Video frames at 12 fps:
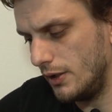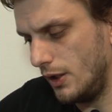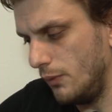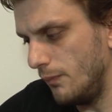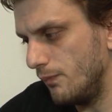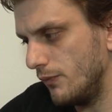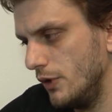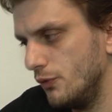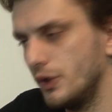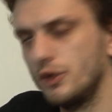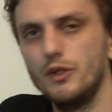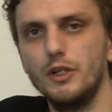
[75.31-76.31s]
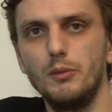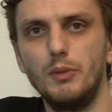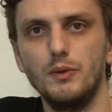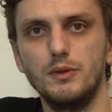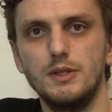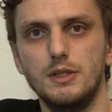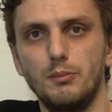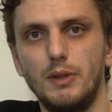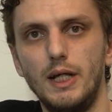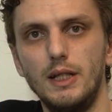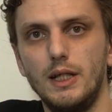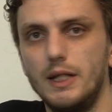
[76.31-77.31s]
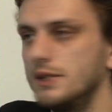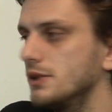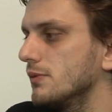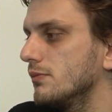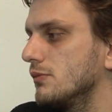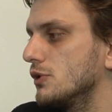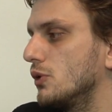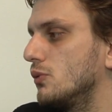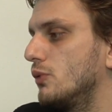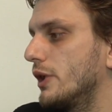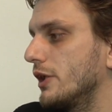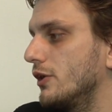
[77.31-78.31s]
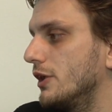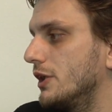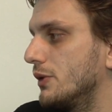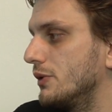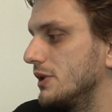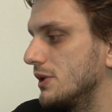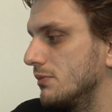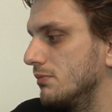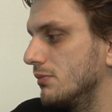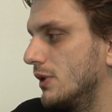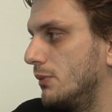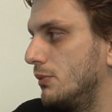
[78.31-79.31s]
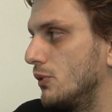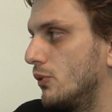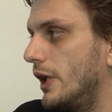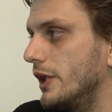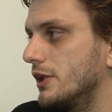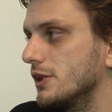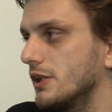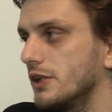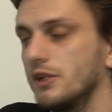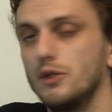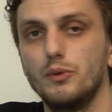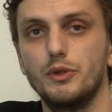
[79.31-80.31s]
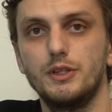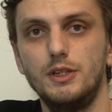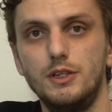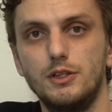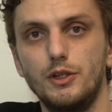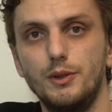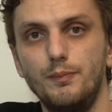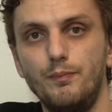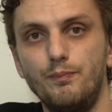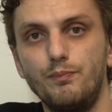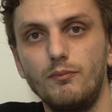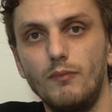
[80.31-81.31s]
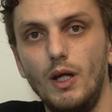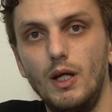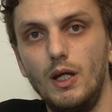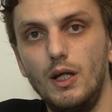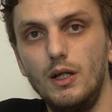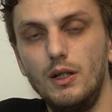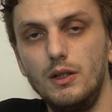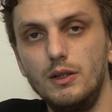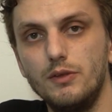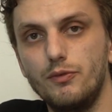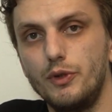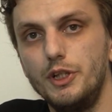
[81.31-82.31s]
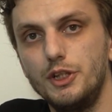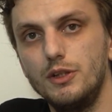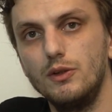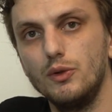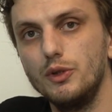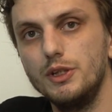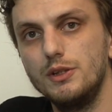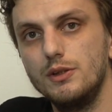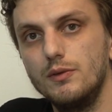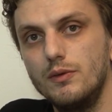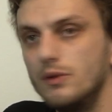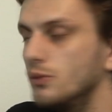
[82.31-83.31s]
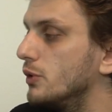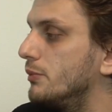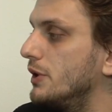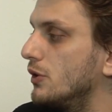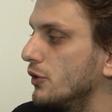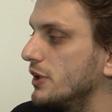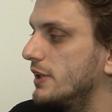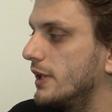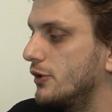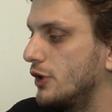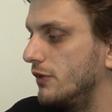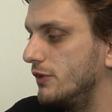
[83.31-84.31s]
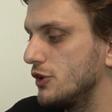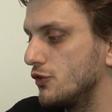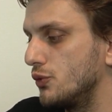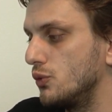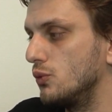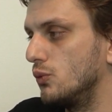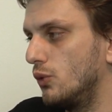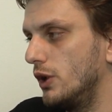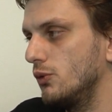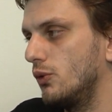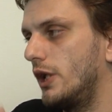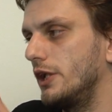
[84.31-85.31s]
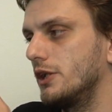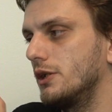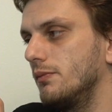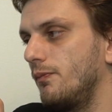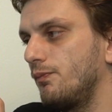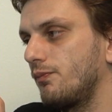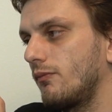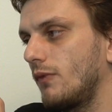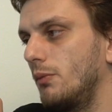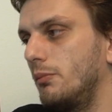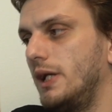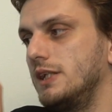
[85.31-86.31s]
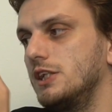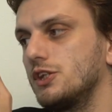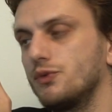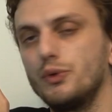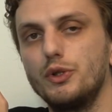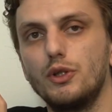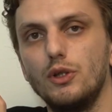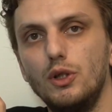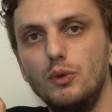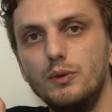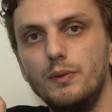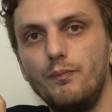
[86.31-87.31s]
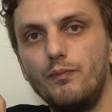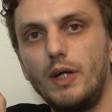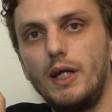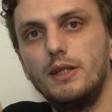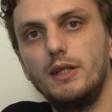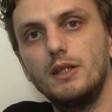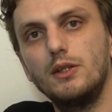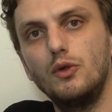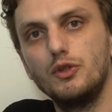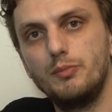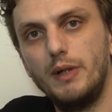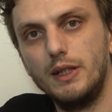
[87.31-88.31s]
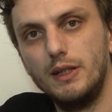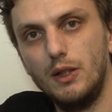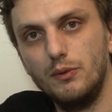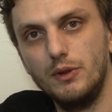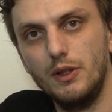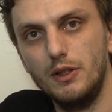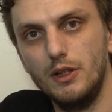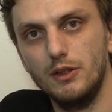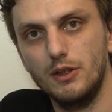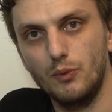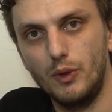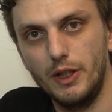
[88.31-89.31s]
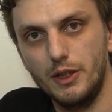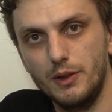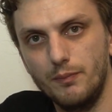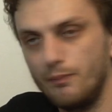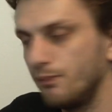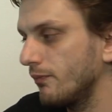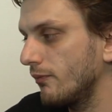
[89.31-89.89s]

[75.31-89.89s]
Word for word: Now, if we're talking about supply lines, so what I got here is a couple wires connected to a resistor, differential noise will be noise that travels through one wire, passes through your load, and then goes back down the other wire.